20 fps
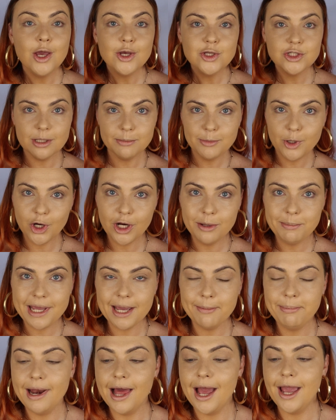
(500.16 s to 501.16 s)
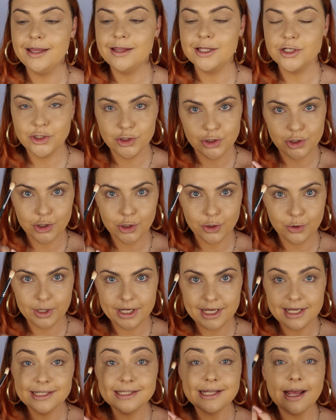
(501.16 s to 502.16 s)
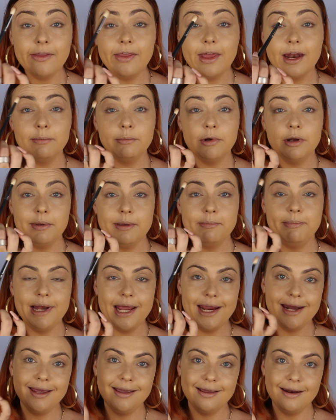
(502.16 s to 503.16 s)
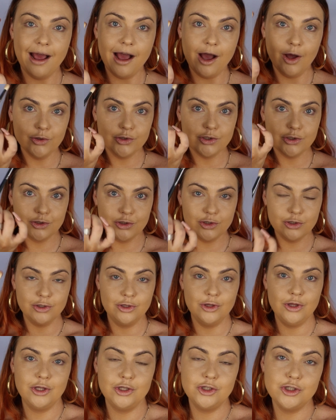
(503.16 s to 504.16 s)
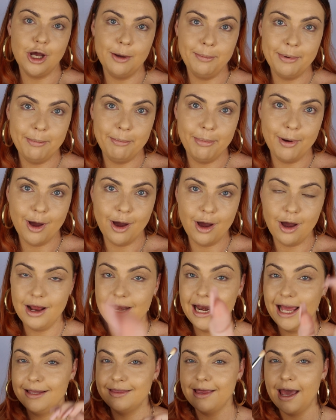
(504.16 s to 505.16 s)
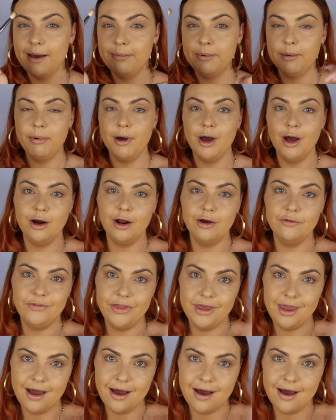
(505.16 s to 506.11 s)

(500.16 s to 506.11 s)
So I'm going to be applying this to the crease, and then I'm going to be blending it out to the top part, like the upper part of the